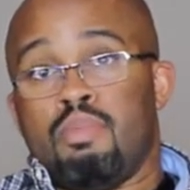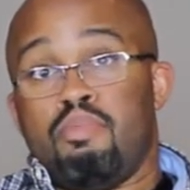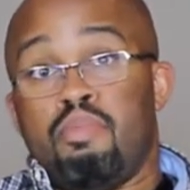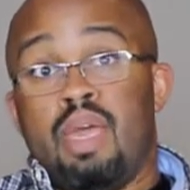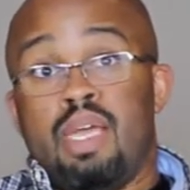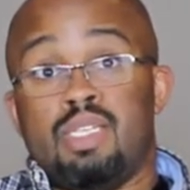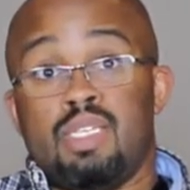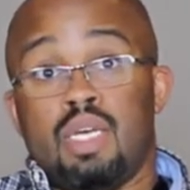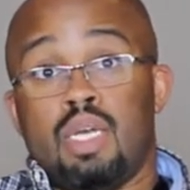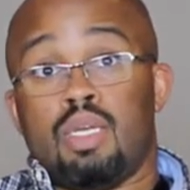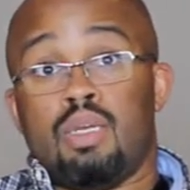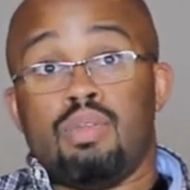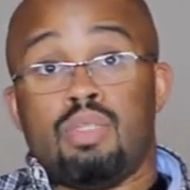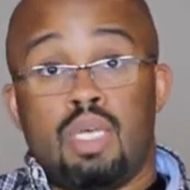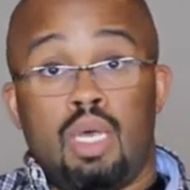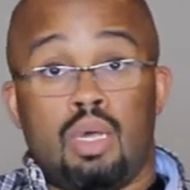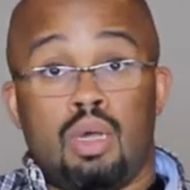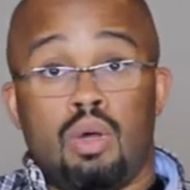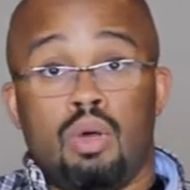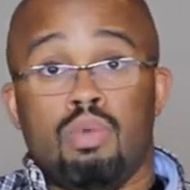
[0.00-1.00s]
paycheck you
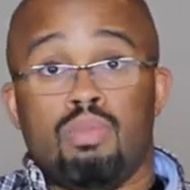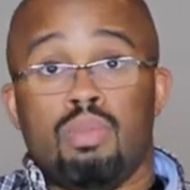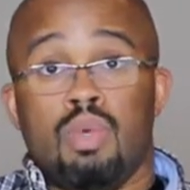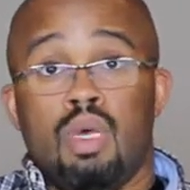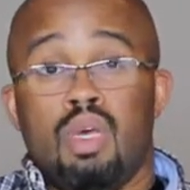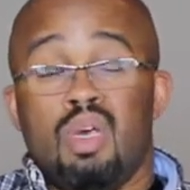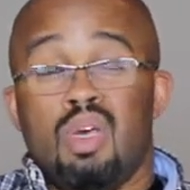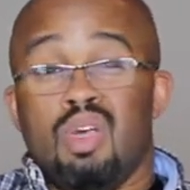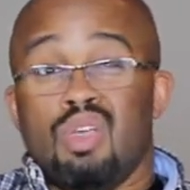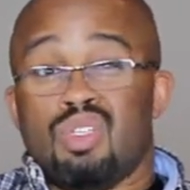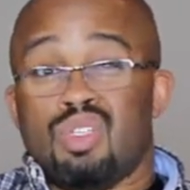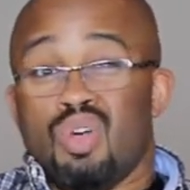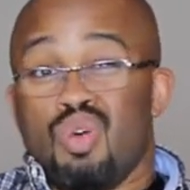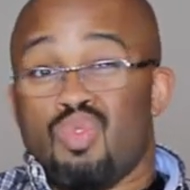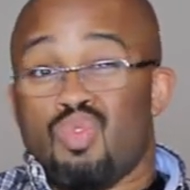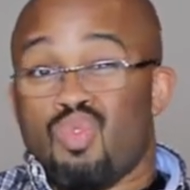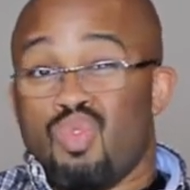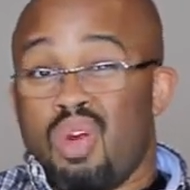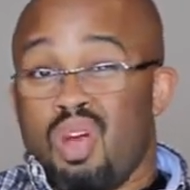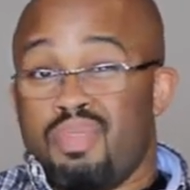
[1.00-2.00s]
take home.
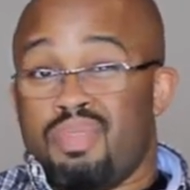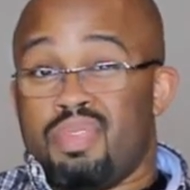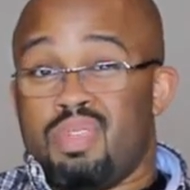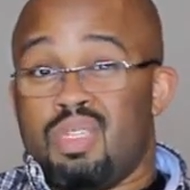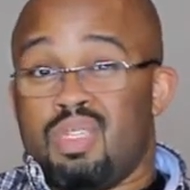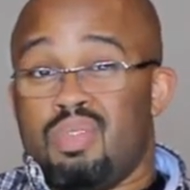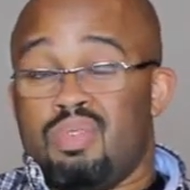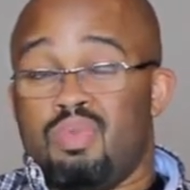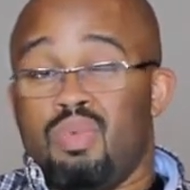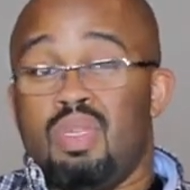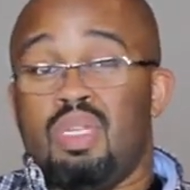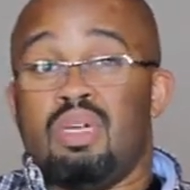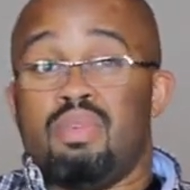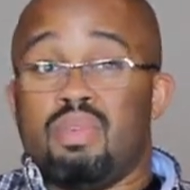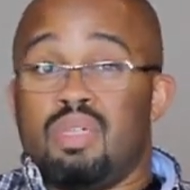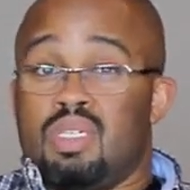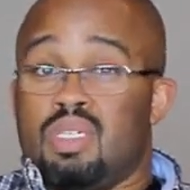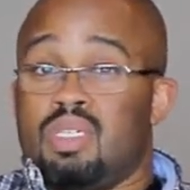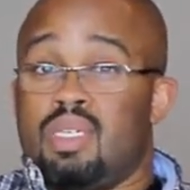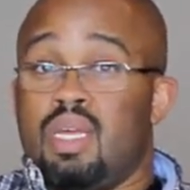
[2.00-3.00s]
So roughly, we live
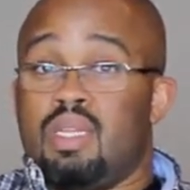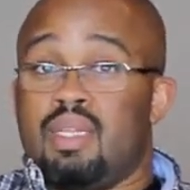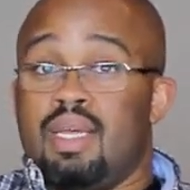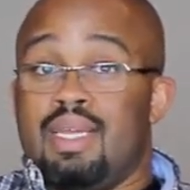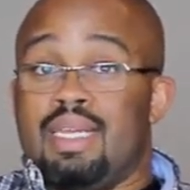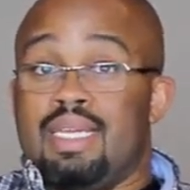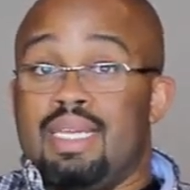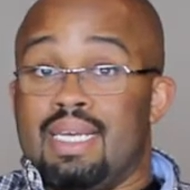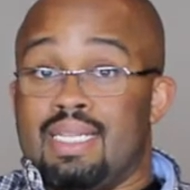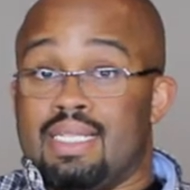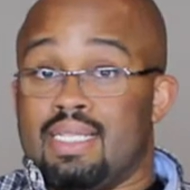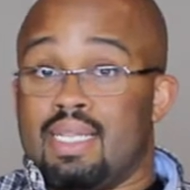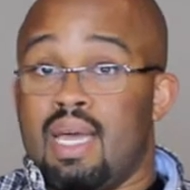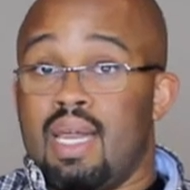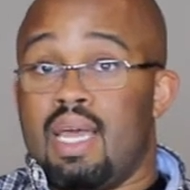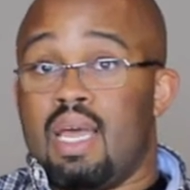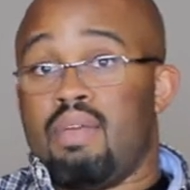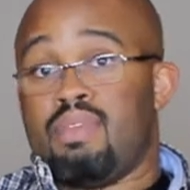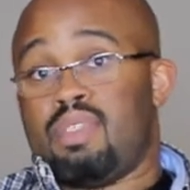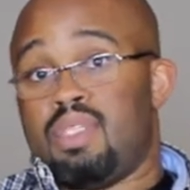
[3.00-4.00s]
in a state that does
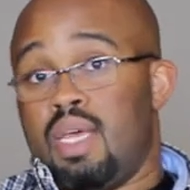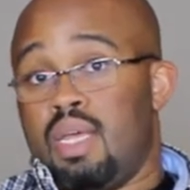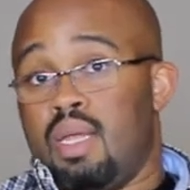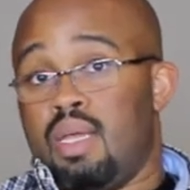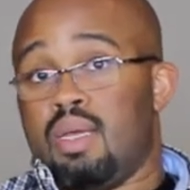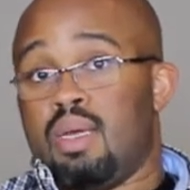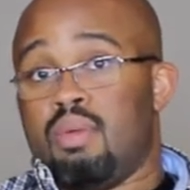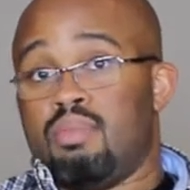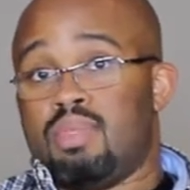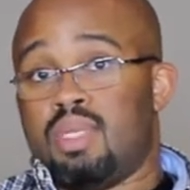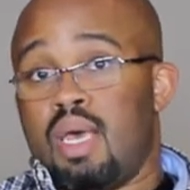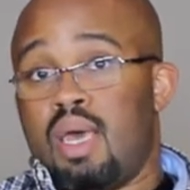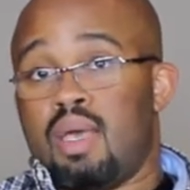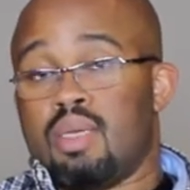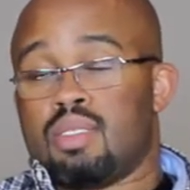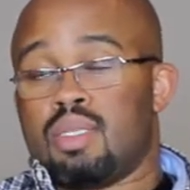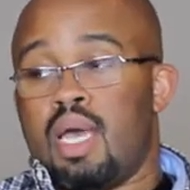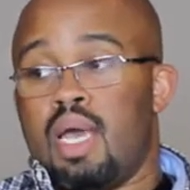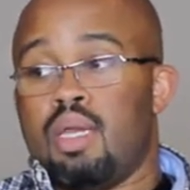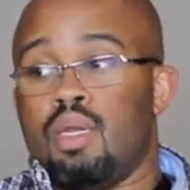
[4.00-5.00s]
not have state income
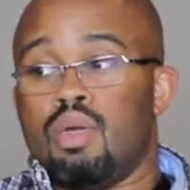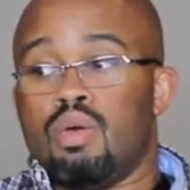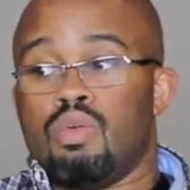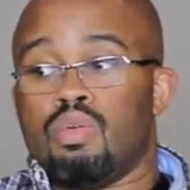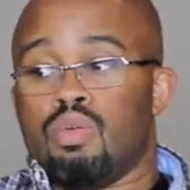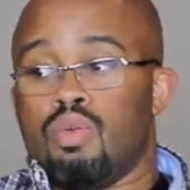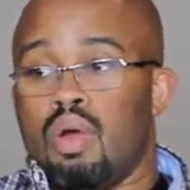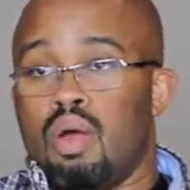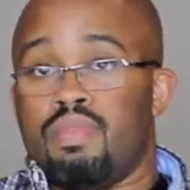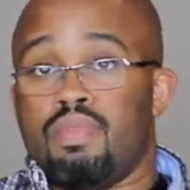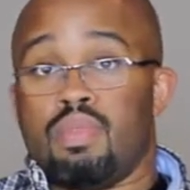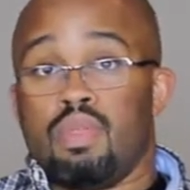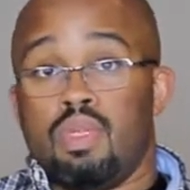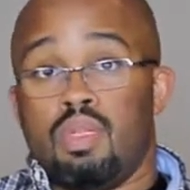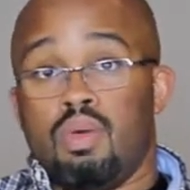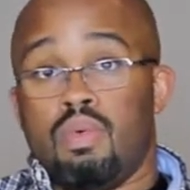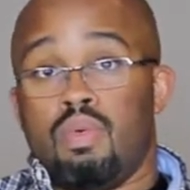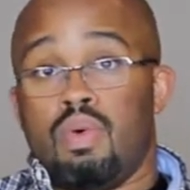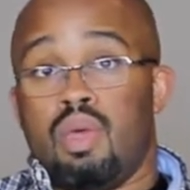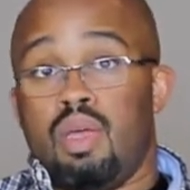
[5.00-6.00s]
tax. I know roughly
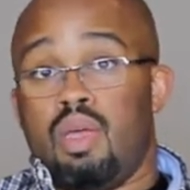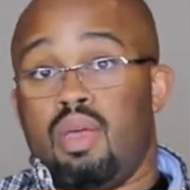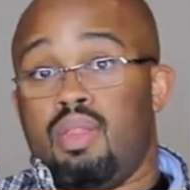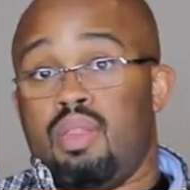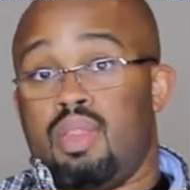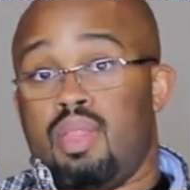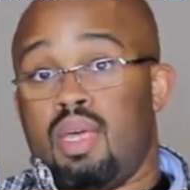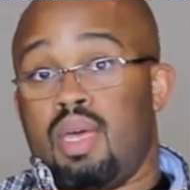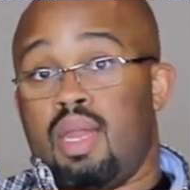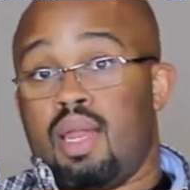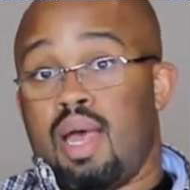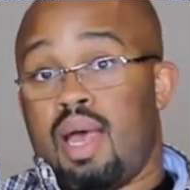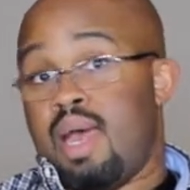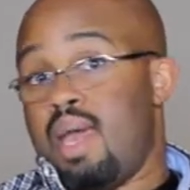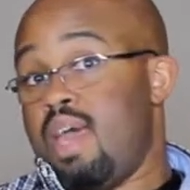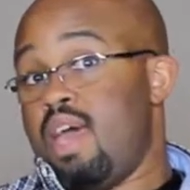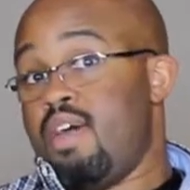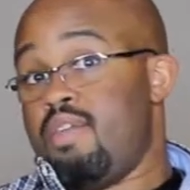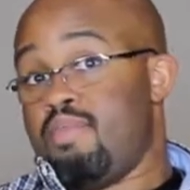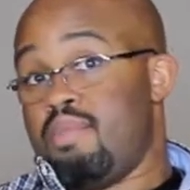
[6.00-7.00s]
the way that I
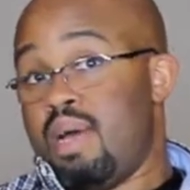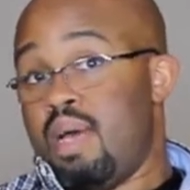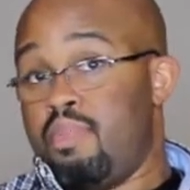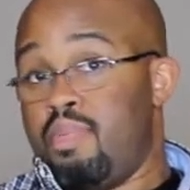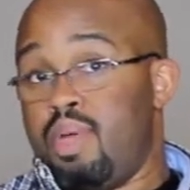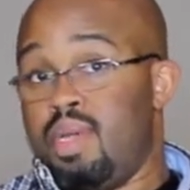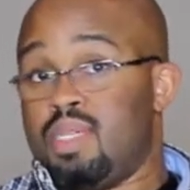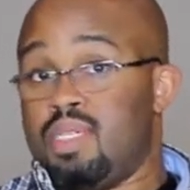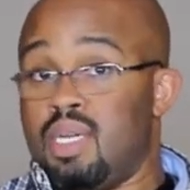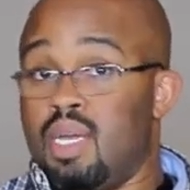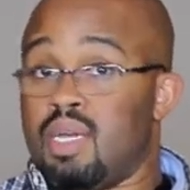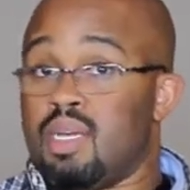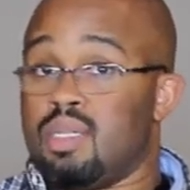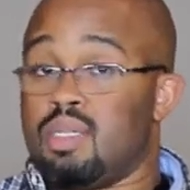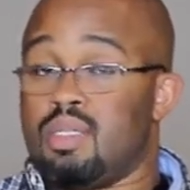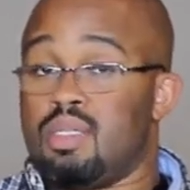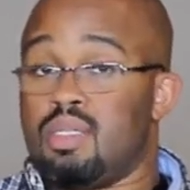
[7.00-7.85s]
have my paycheck